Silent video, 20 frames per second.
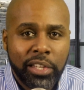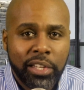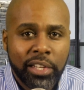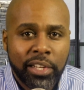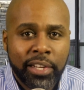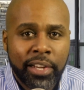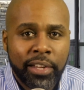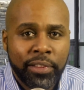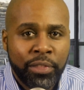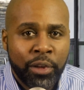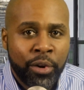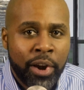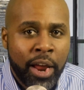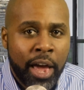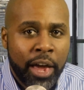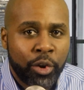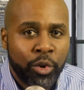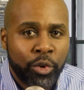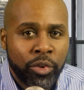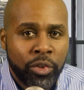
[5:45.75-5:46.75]
good, they're
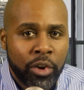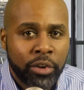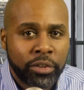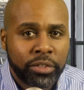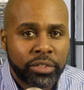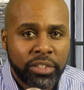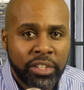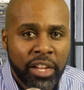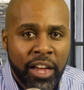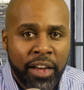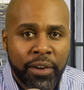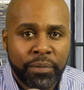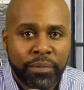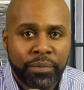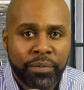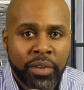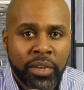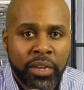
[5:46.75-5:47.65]
not on their stuff,